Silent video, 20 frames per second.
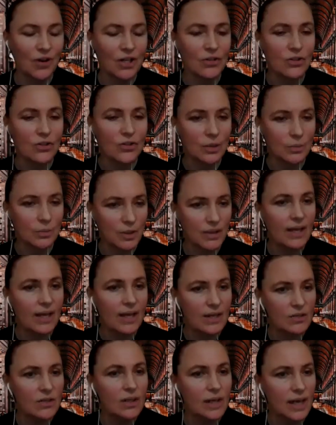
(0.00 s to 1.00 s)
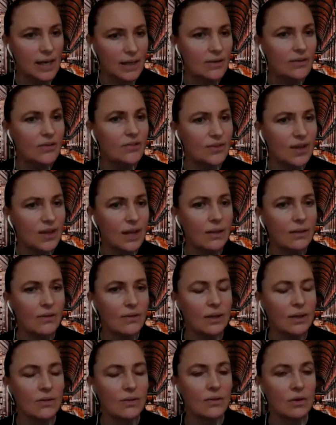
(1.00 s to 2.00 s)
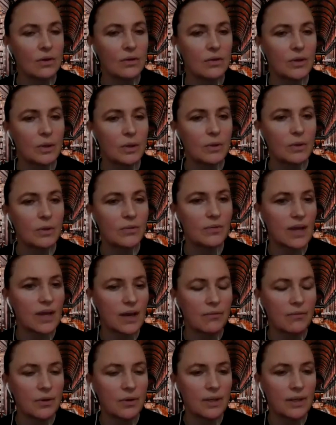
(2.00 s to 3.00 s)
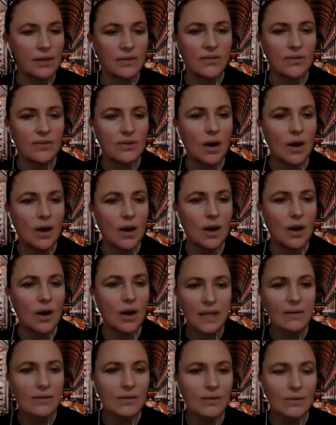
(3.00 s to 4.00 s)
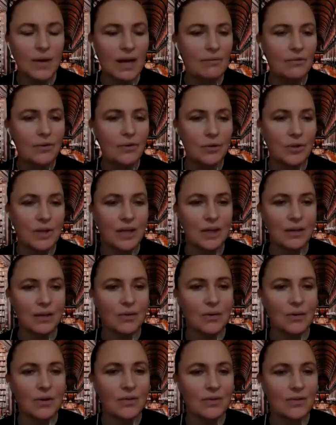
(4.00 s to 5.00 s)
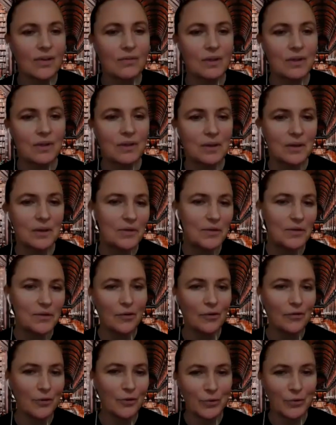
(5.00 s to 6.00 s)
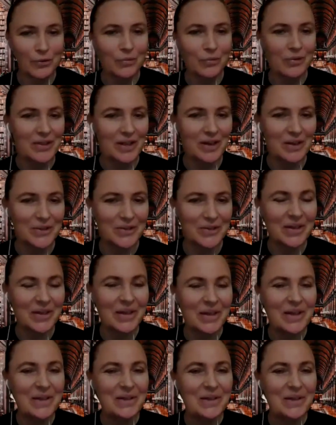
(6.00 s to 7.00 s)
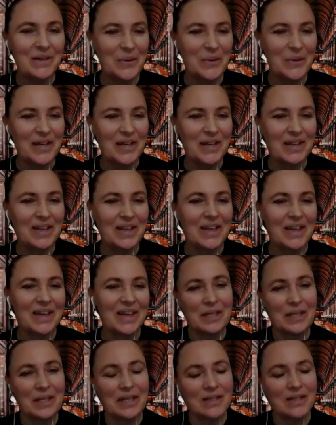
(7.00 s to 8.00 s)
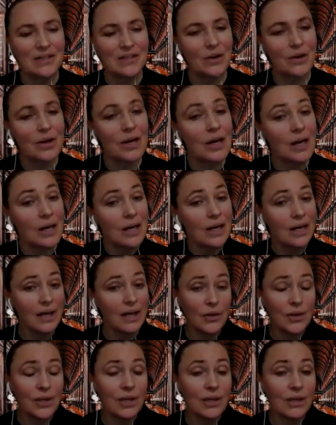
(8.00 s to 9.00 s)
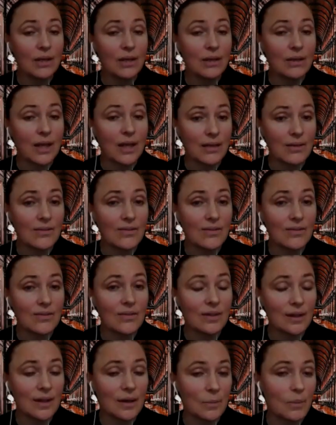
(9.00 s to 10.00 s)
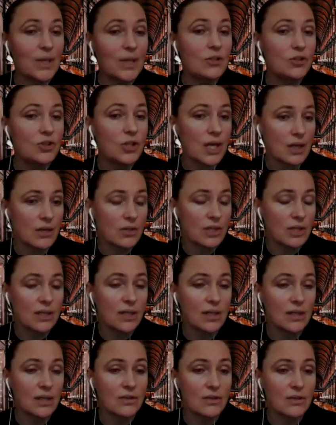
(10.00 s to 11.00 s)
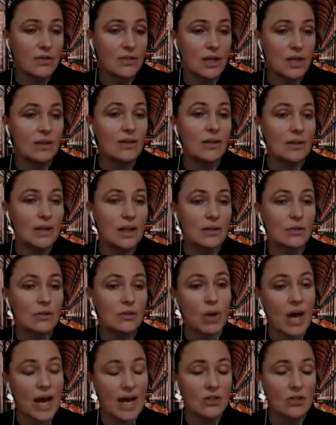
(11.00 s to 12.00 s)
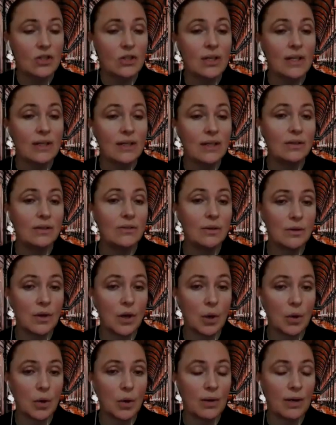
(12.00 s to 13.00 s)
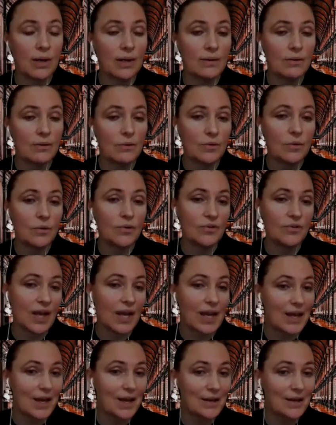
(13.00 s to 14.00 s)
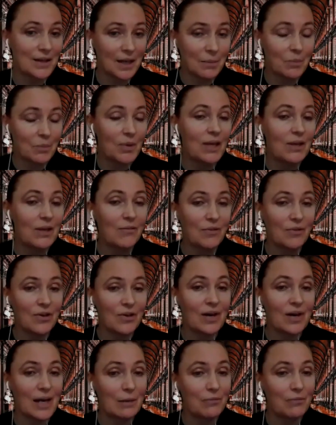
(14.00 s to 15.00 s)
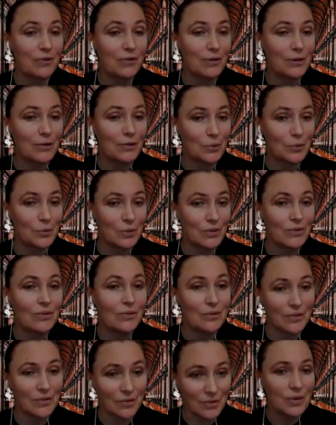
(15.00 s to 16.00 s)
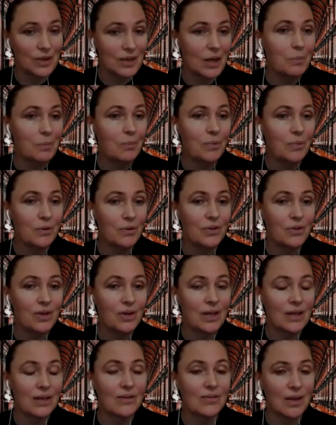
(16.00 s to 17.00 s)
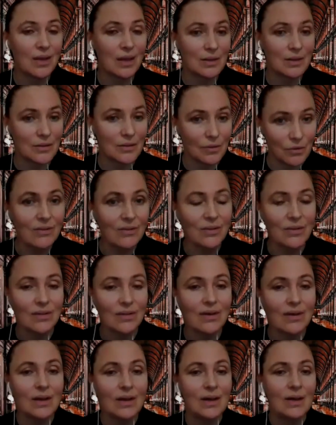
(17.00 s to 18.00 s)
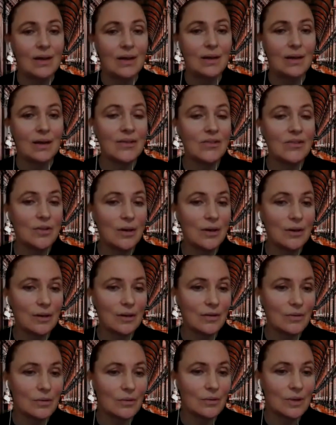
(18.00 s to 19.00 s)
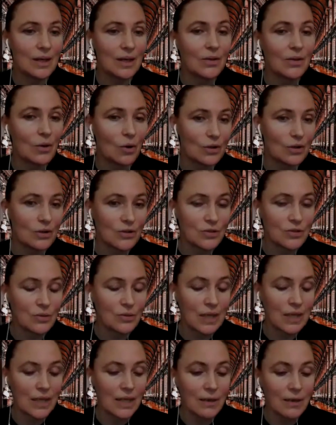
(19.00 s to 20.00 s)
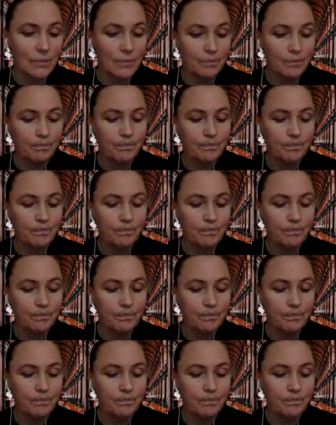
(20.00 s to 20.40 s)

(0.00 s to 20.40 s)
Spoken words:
function, but actually understand technology, because it's coming into everything. You can't even cook food without knowing this. So I think that's a big change in society that you actually need to know. And of course, AI can be a very helpful tool to read up on things and get easier to the knowledge you need.